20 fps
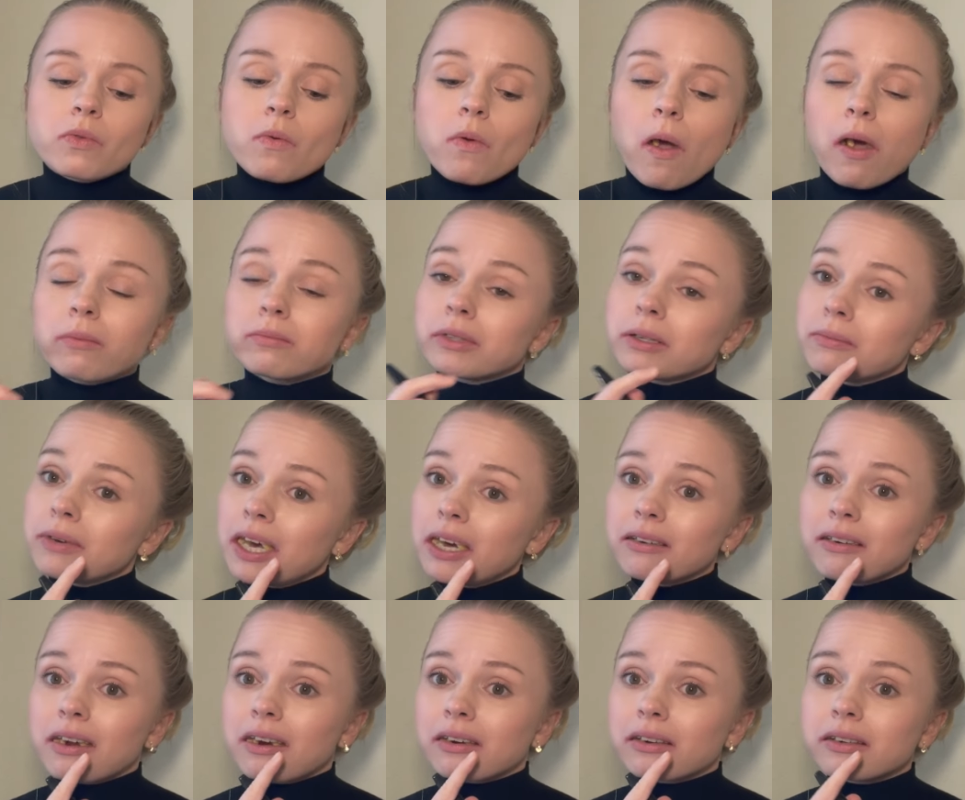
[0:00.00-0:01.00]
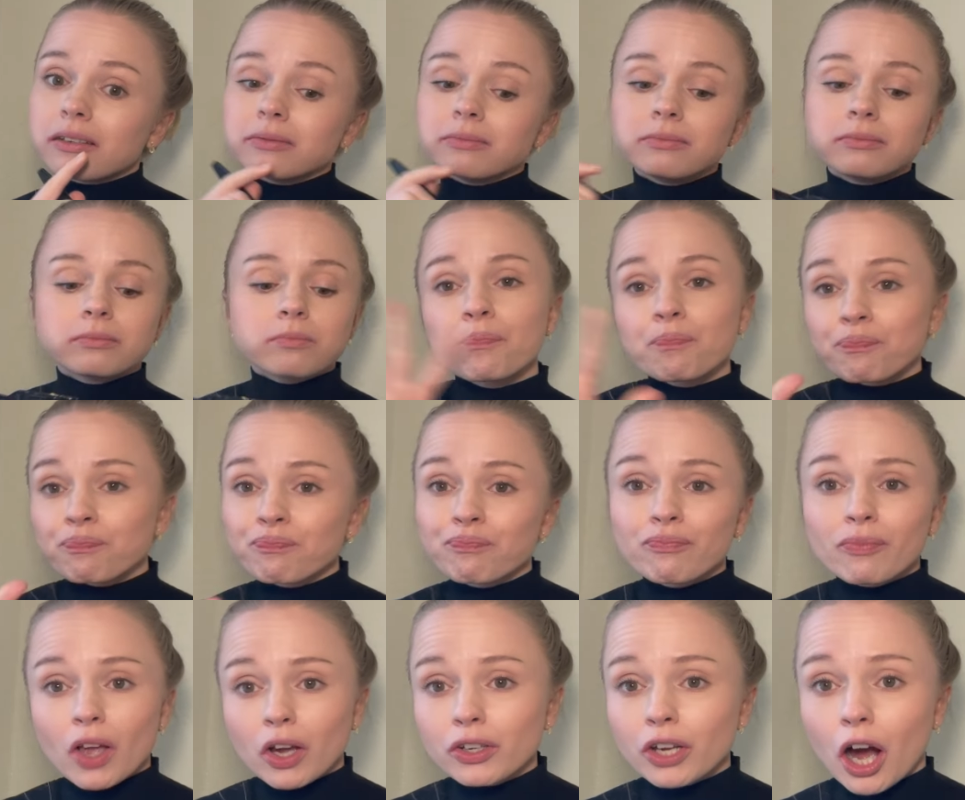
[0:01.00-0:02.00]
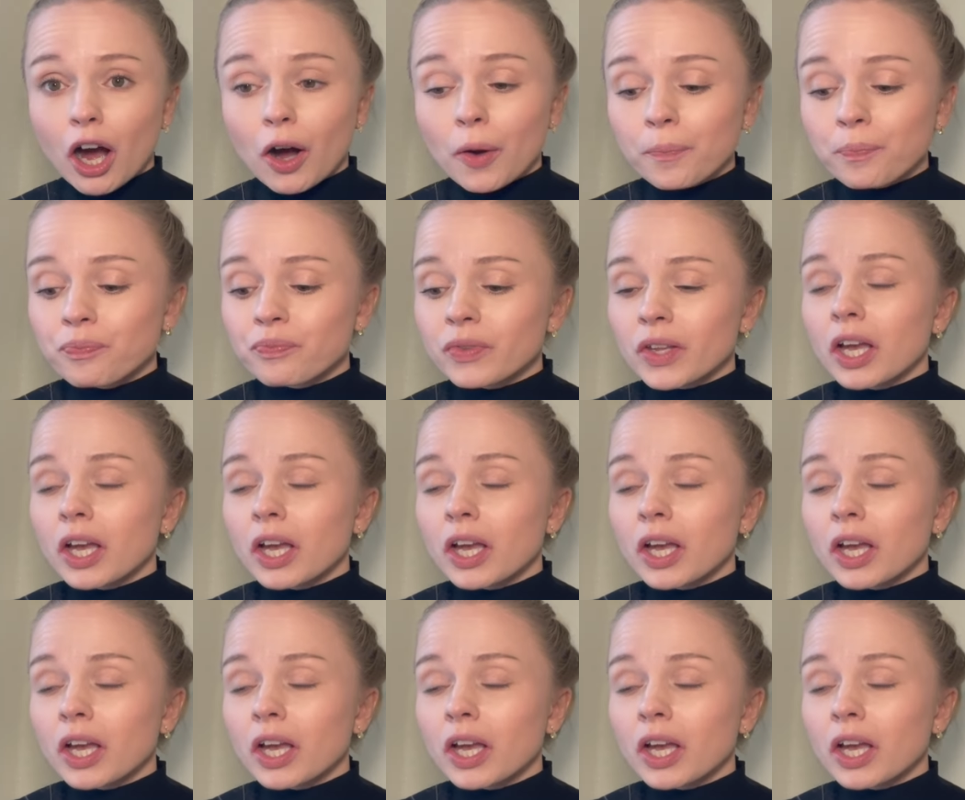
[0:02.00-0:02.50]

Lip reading: I'm not mad at it. Y'all,